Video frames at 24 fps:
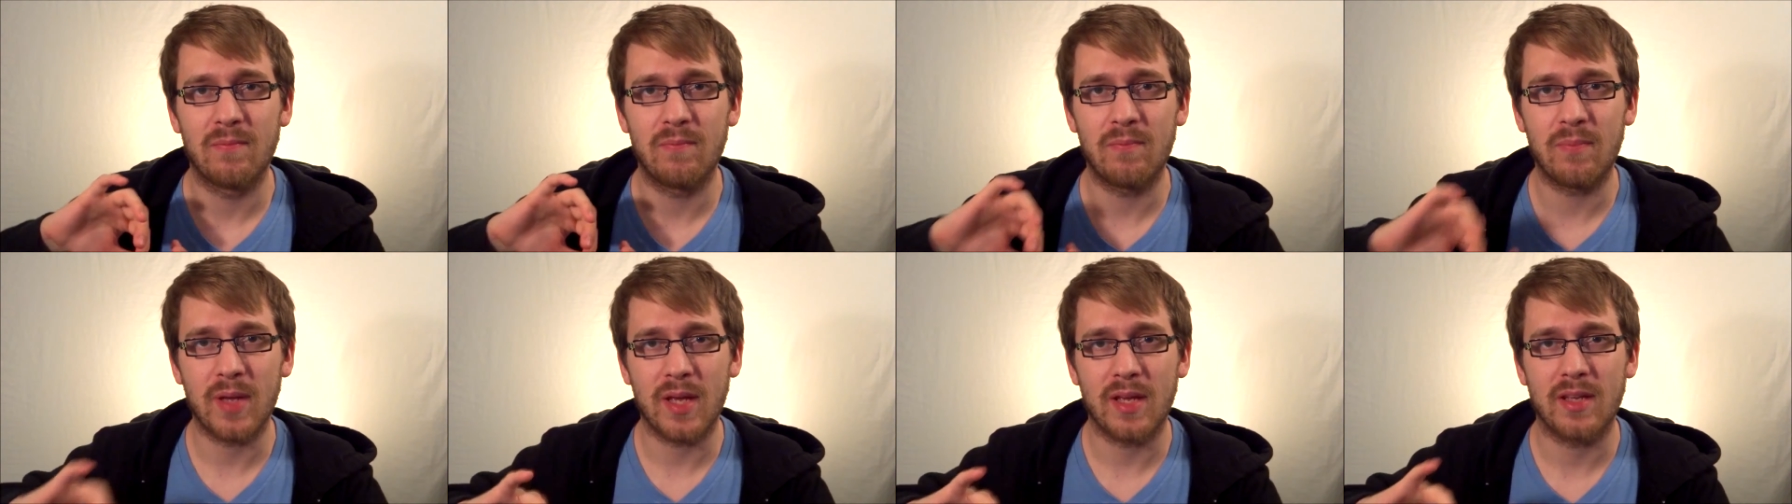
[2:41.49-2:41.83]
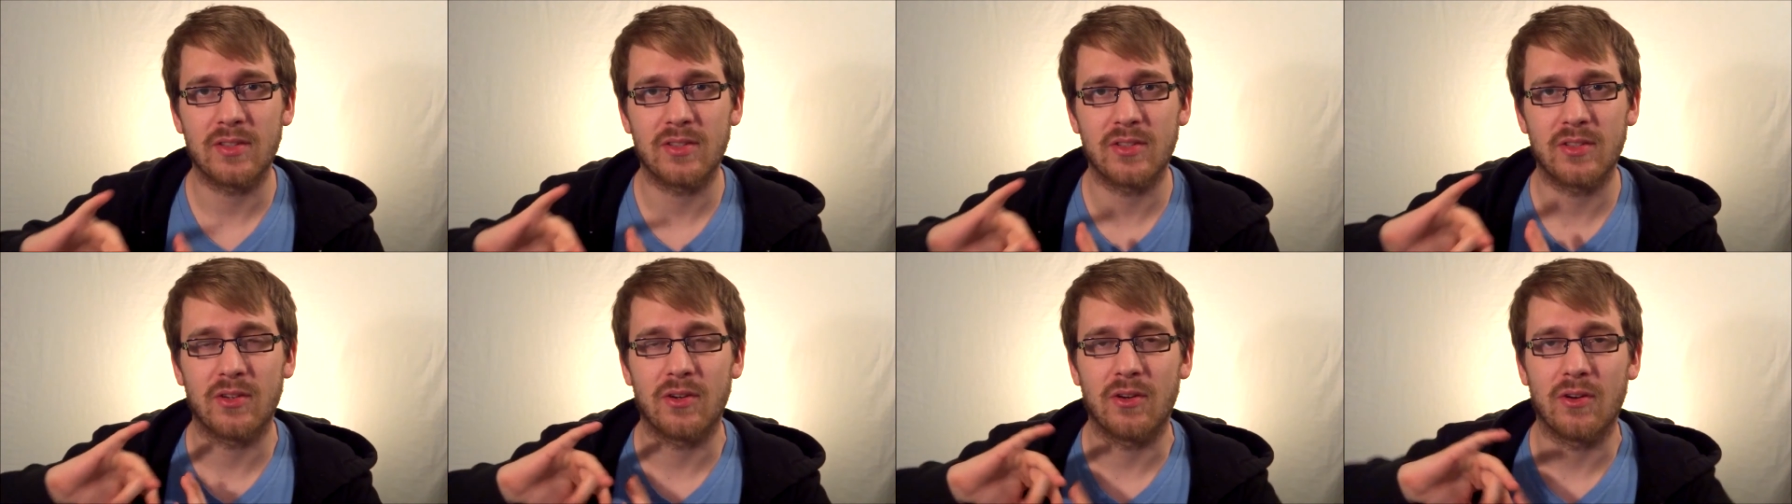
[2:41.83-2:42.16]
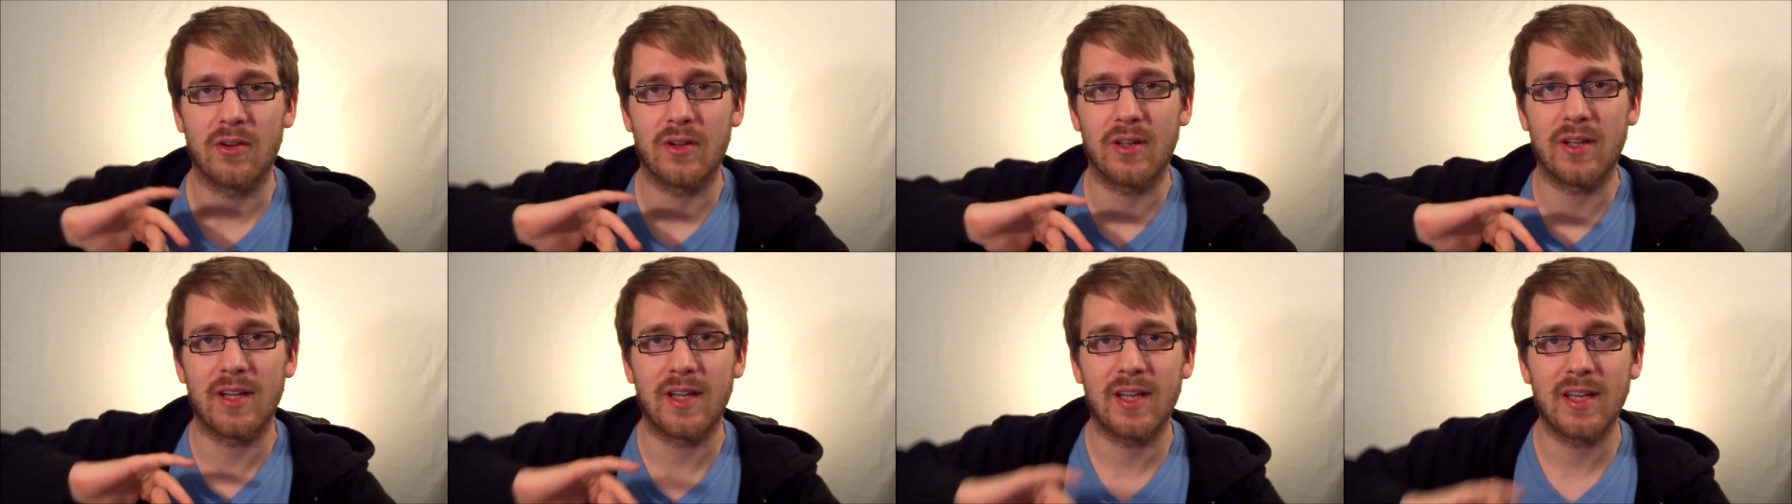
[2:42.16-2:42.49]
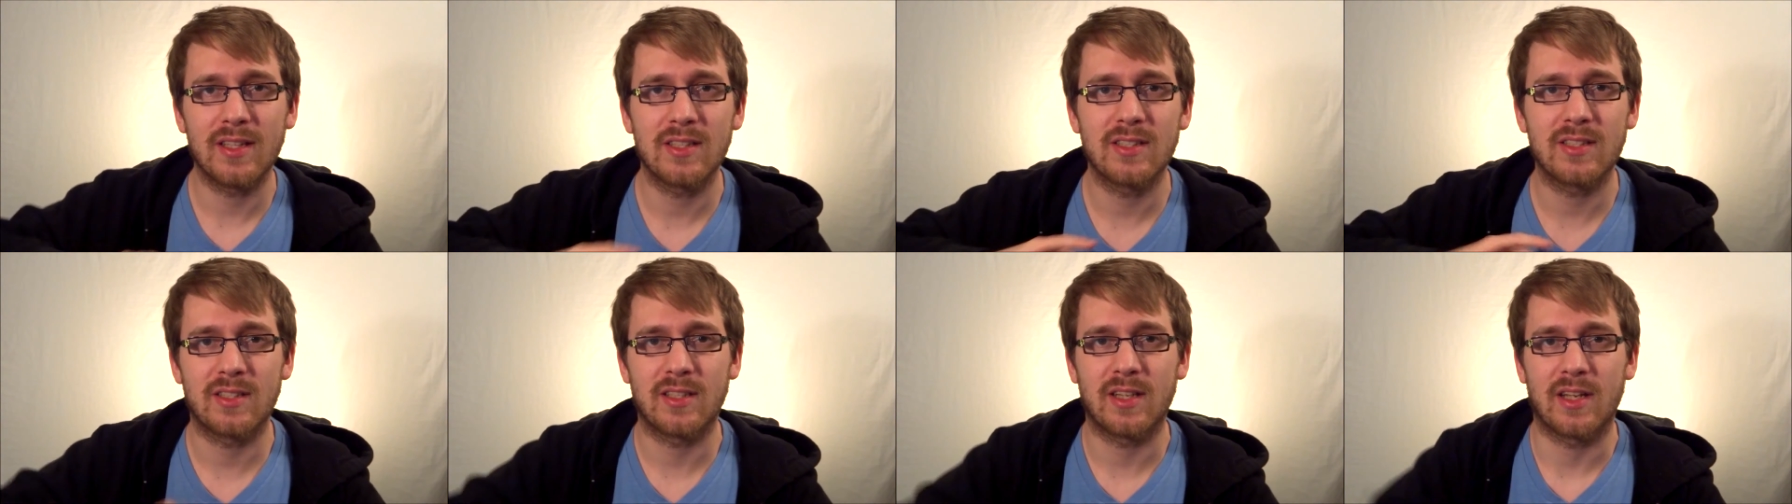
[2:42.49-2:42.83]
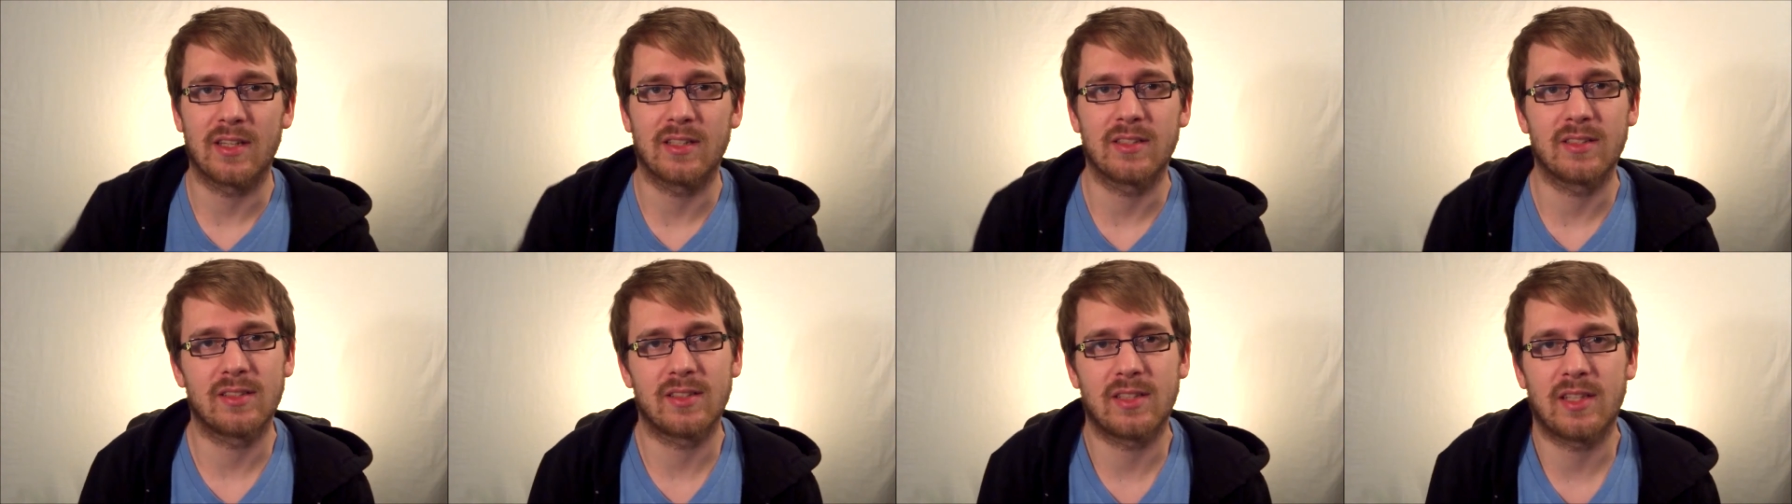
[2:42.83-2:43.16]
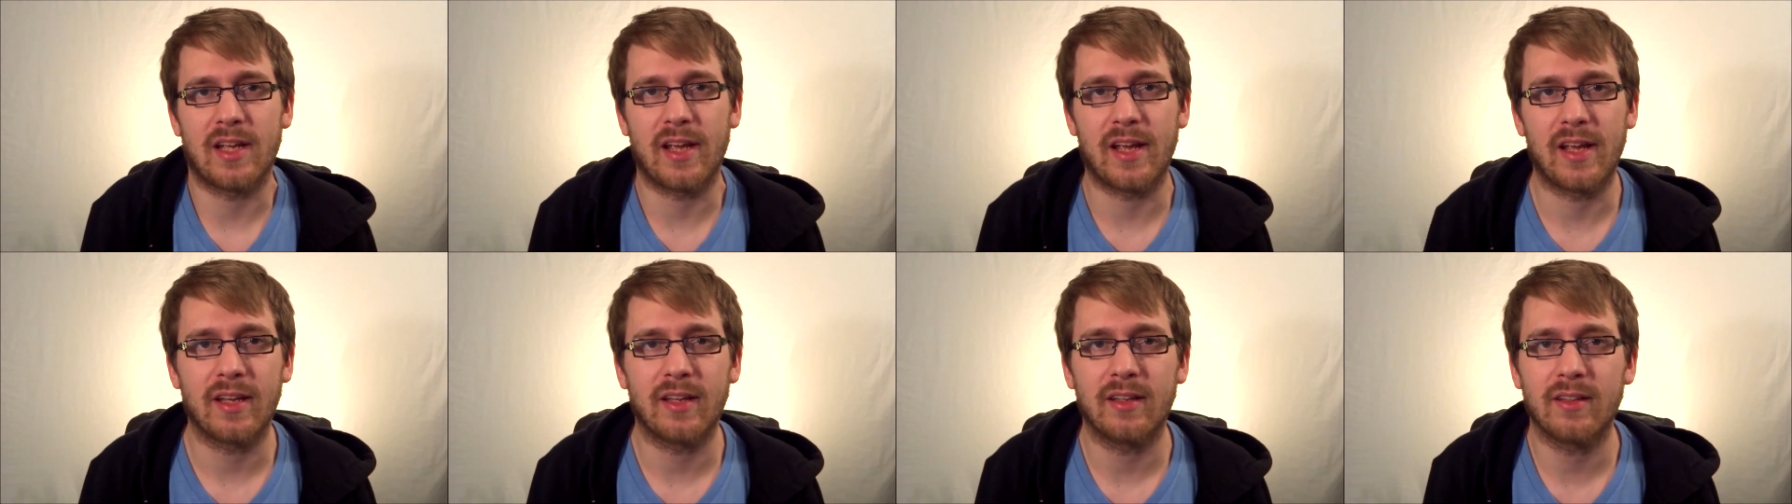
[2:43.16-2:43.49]
baser instincts.
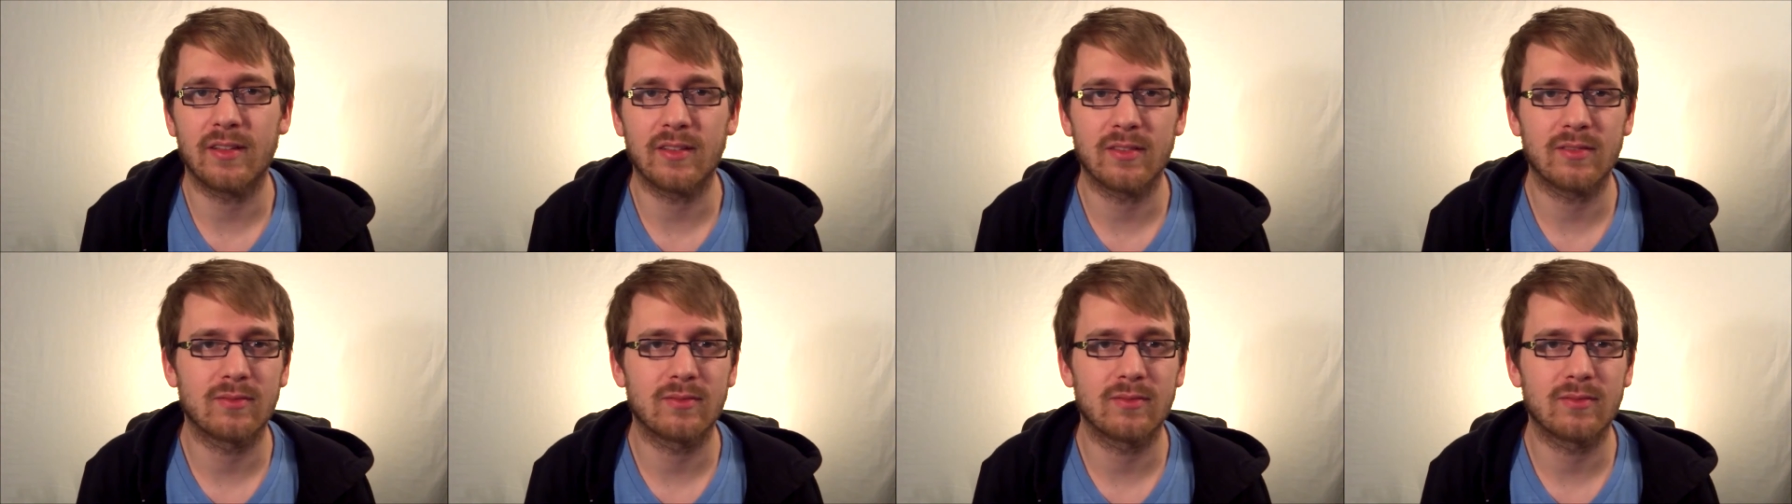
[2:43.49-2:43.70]
Take